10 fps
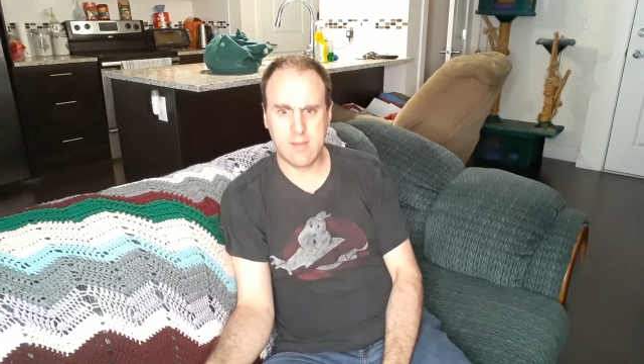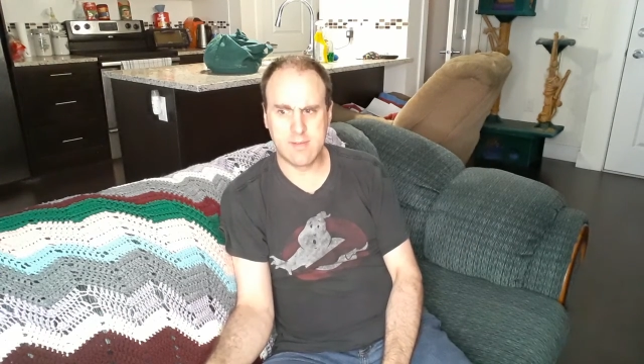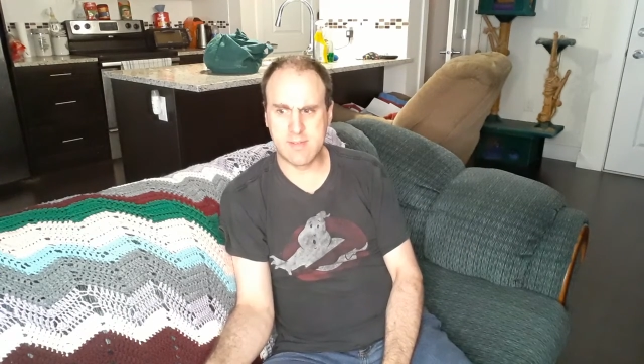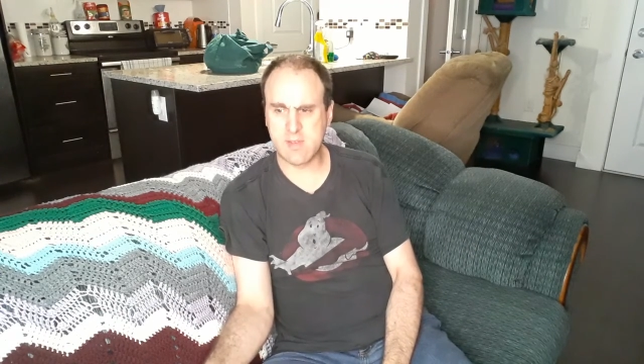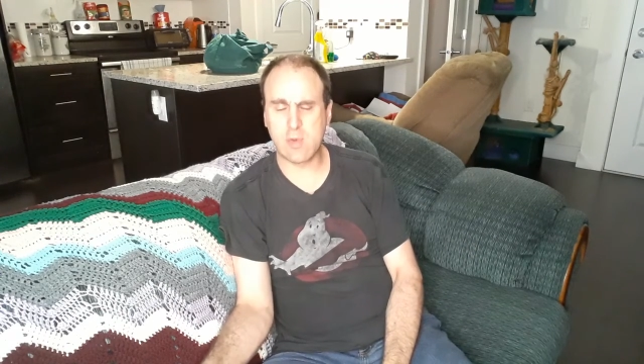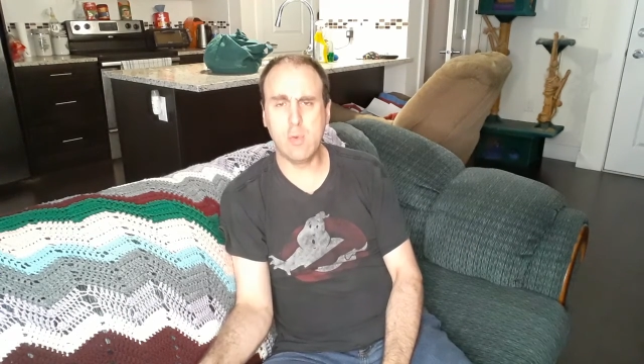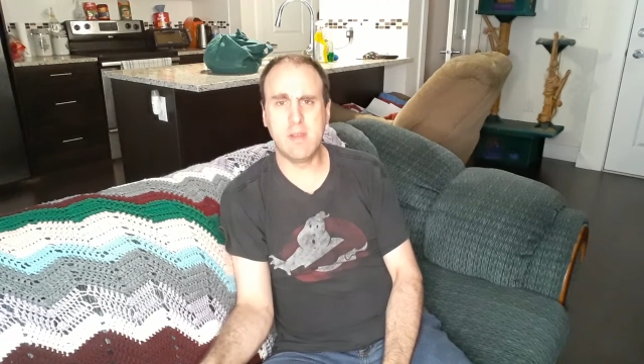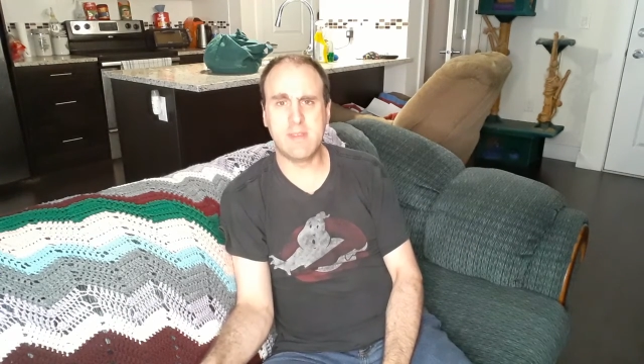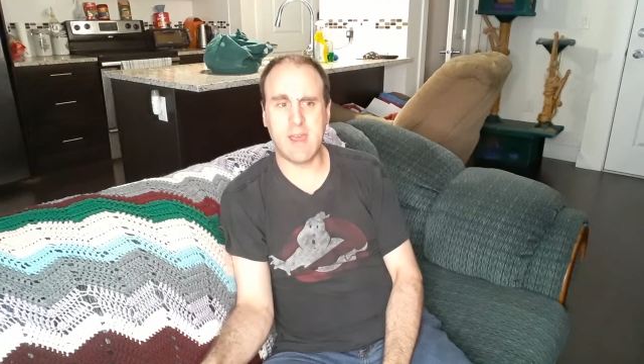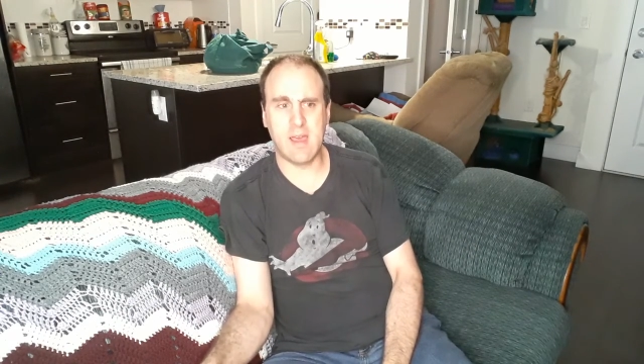
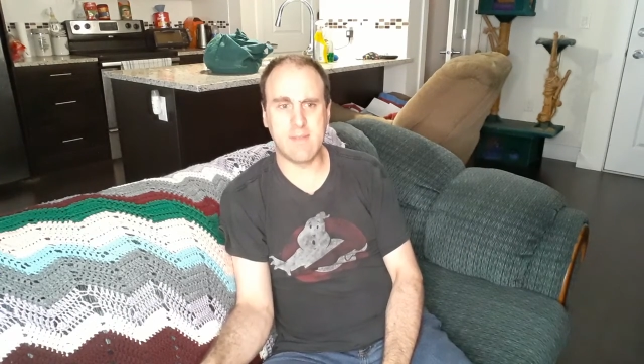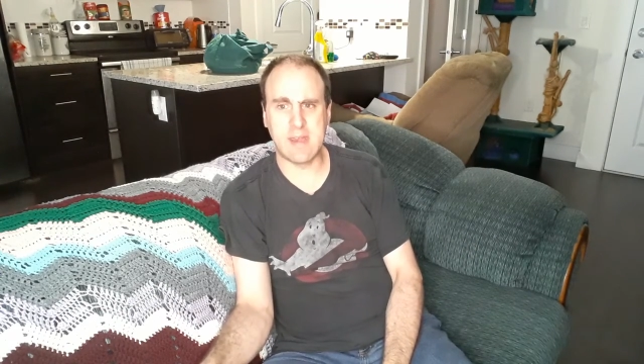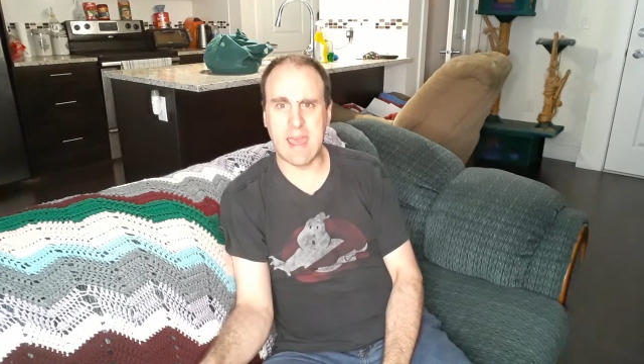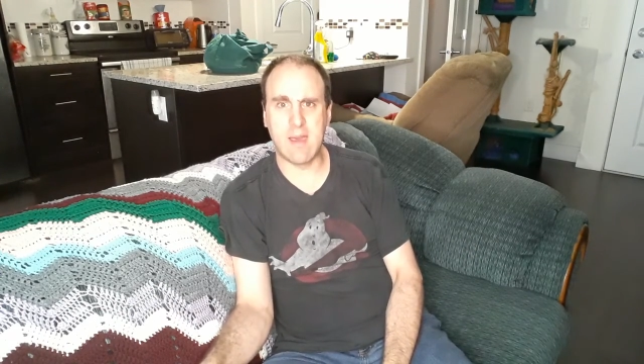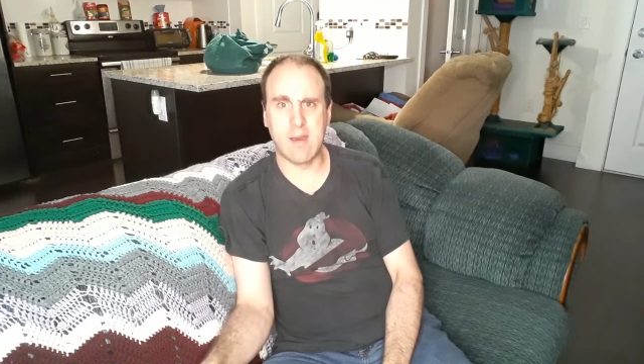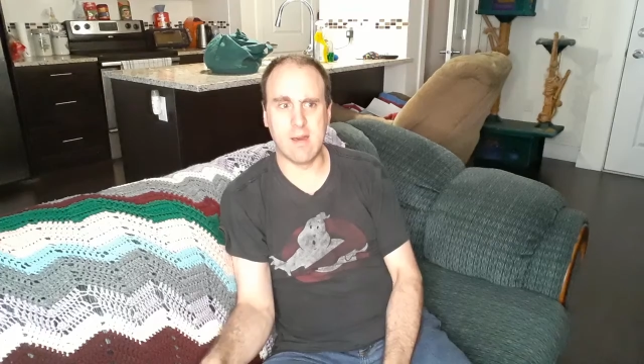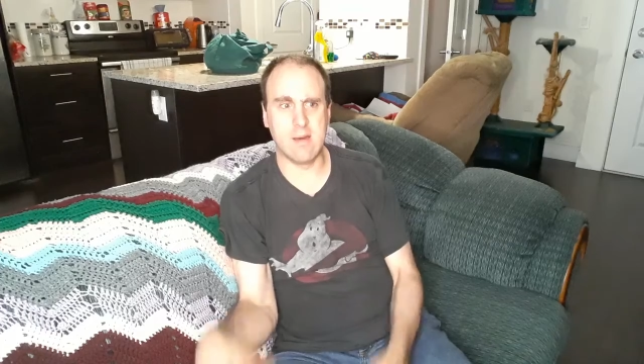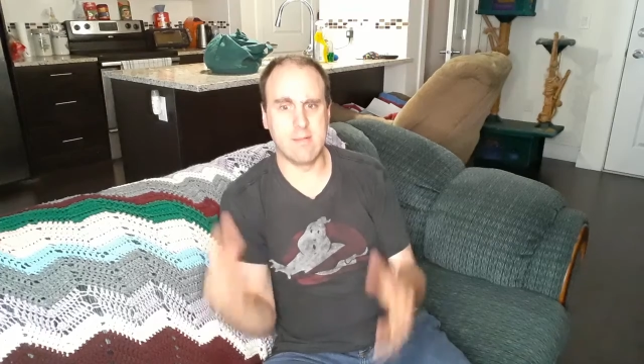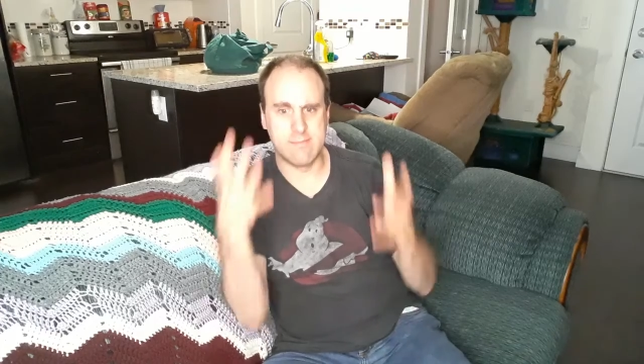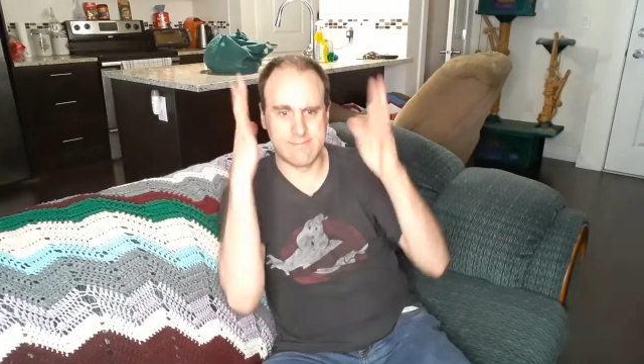scuba diving
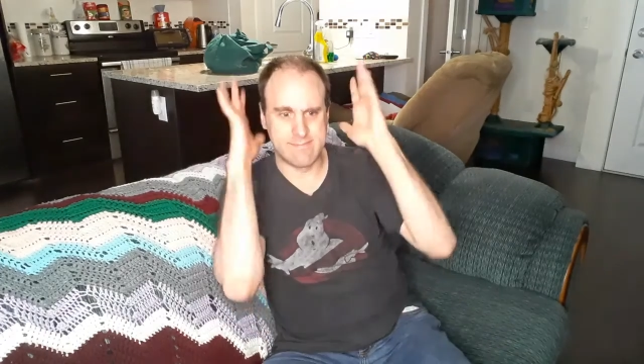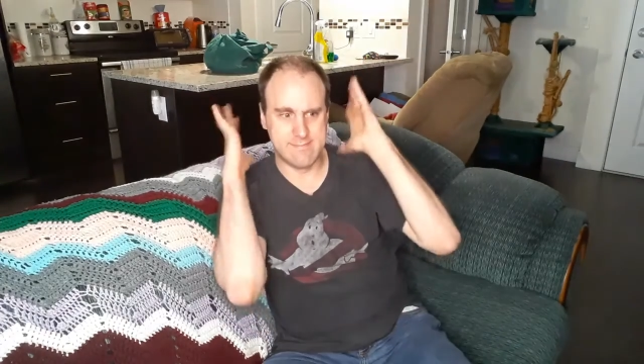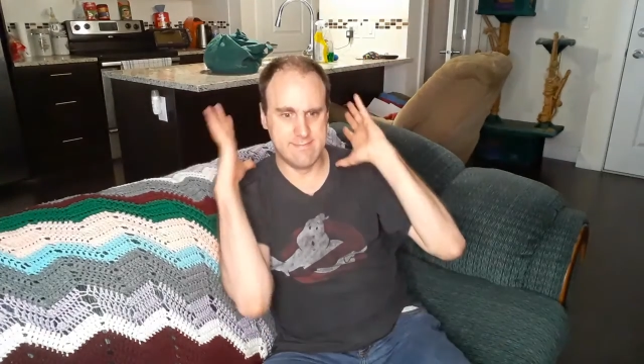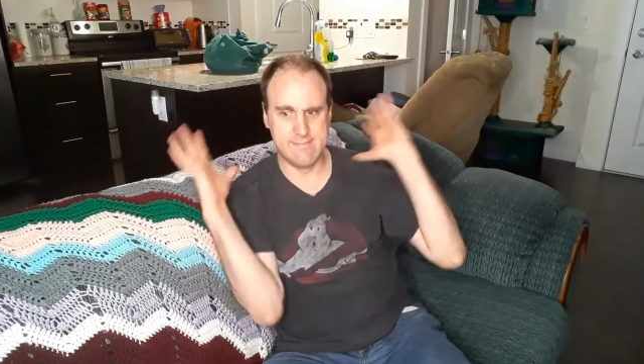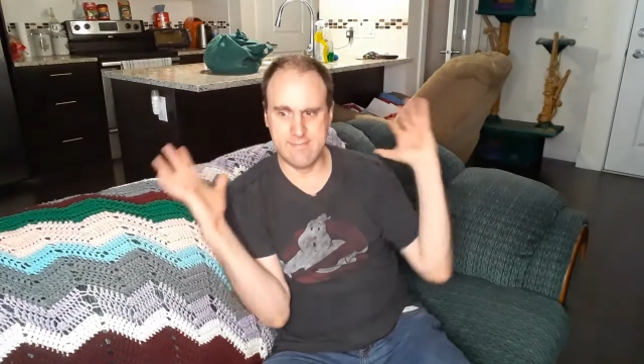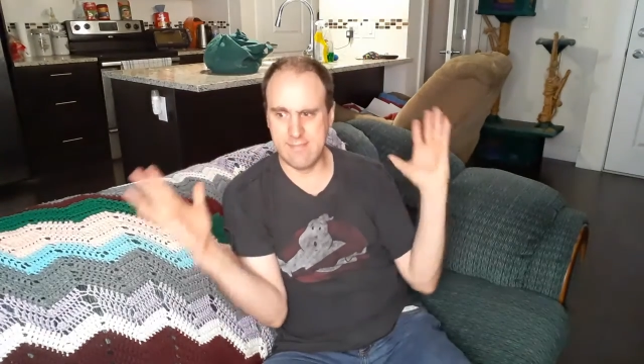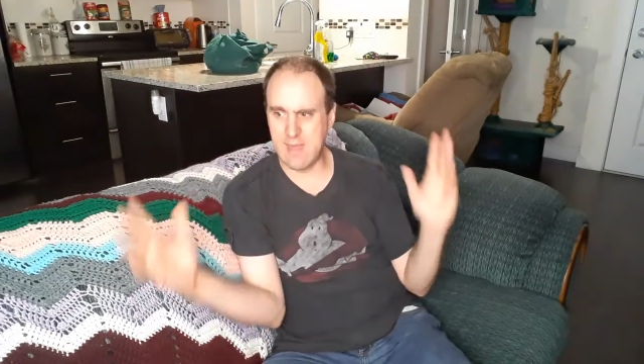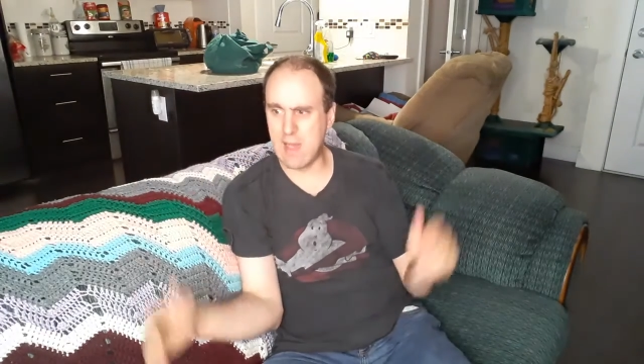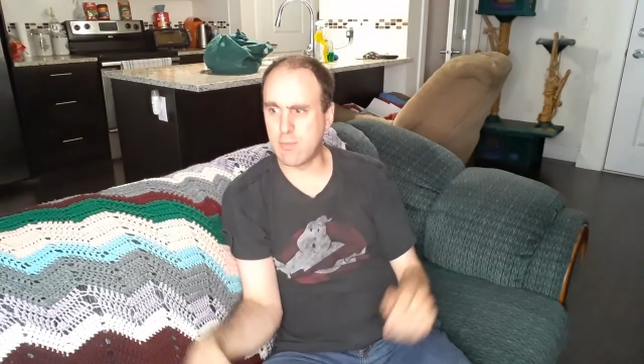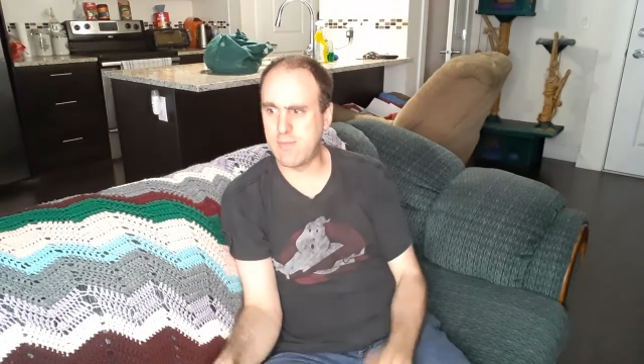
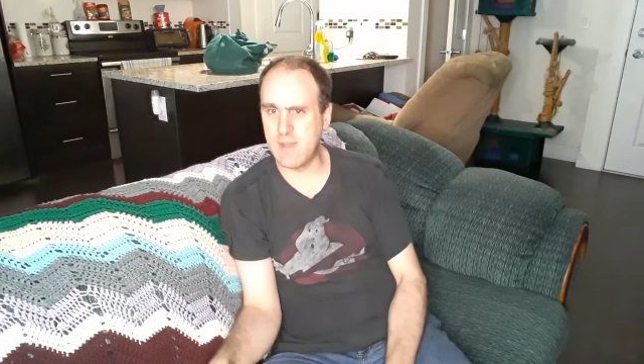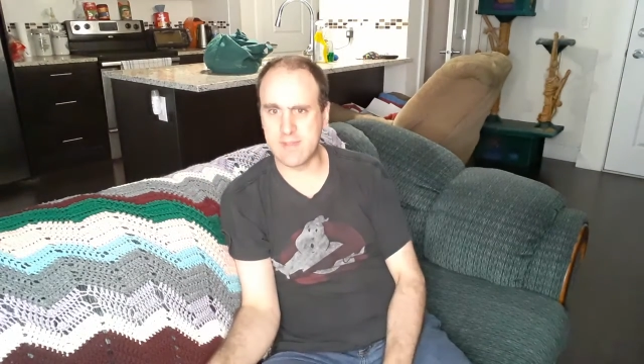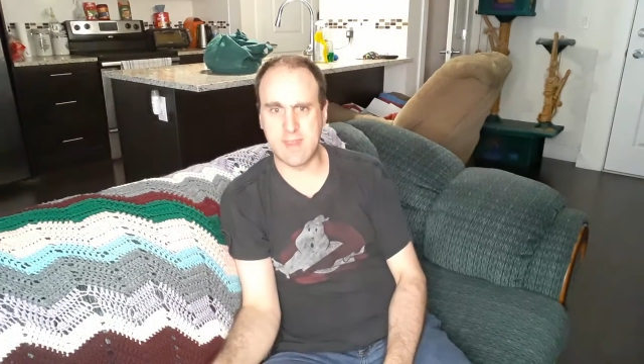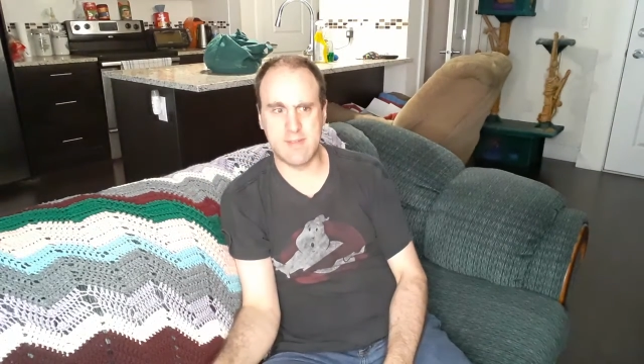outfits